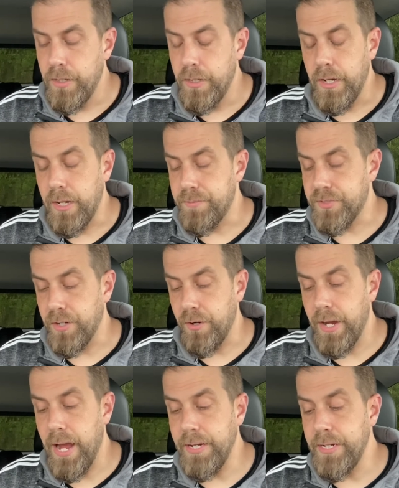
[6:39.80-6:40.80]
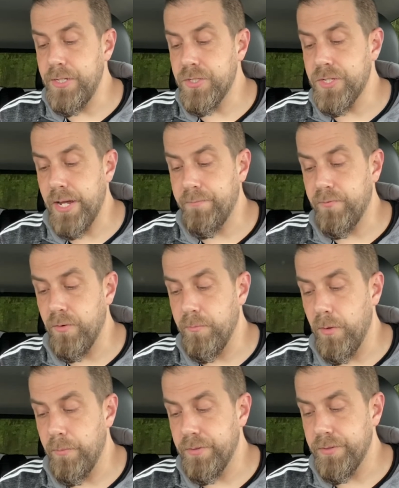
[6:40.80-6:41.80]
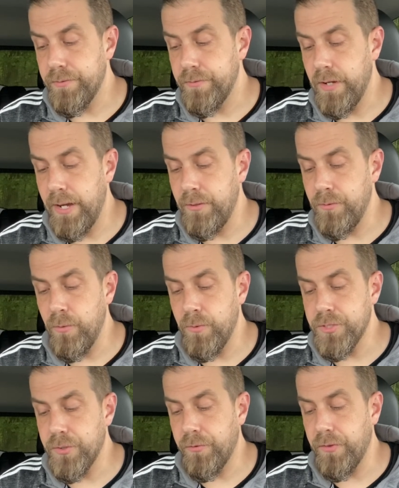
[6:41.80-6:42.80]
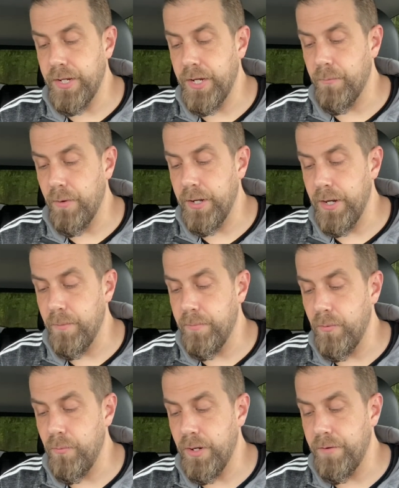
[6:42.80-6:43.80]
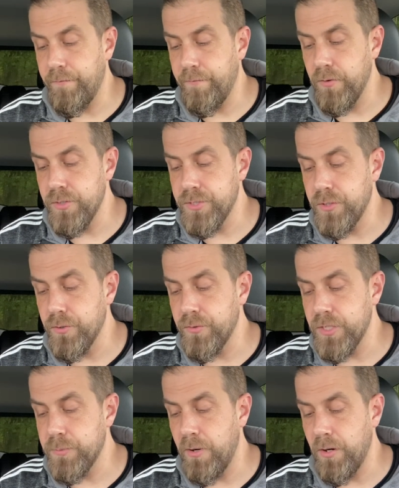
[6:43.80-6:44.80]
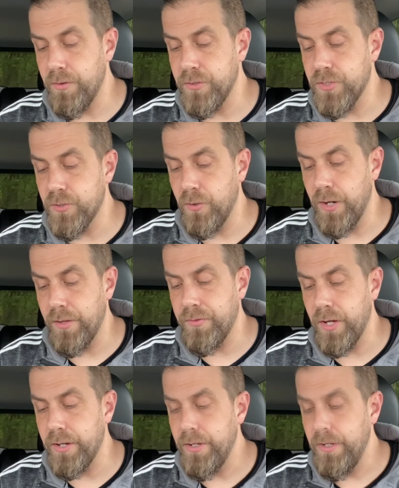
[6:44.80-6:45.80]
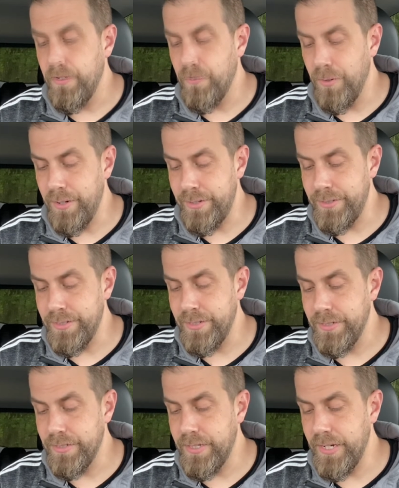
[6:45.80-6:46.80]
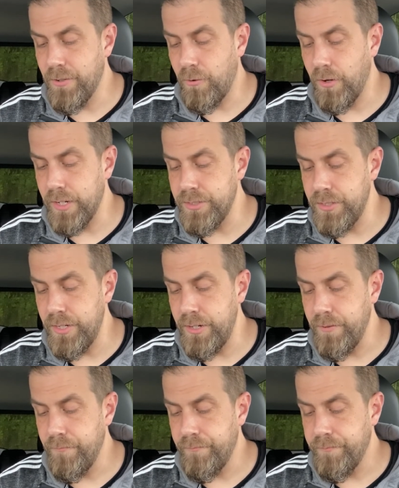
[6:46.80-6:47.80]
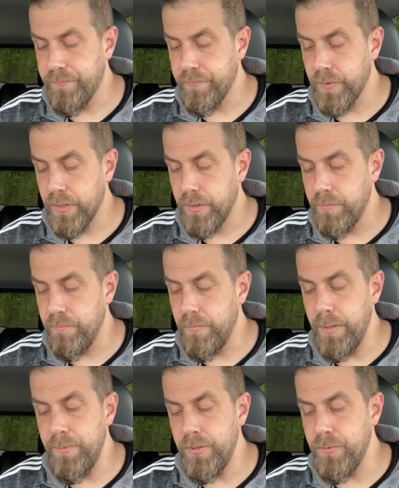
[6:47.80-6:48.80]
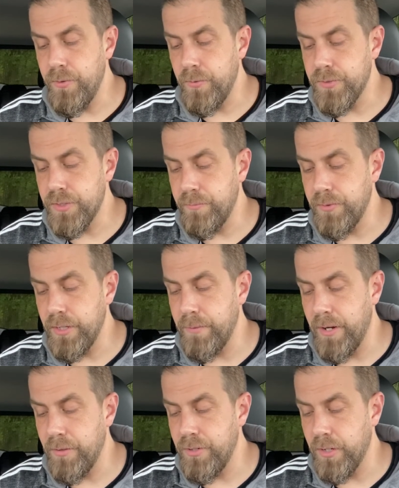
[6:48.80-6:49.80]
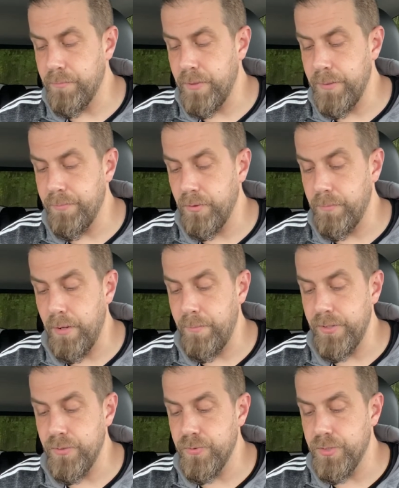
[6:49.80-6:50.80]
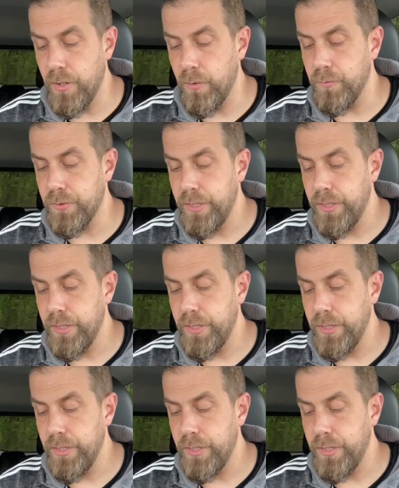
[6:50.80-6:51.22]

I'm sorry, I need to stop for a moment. I don't know what you're thinking right now, but when I first heard this part of the story, I thought, what? Is he crazy? Maybe you know something about young people, and maybe you don't.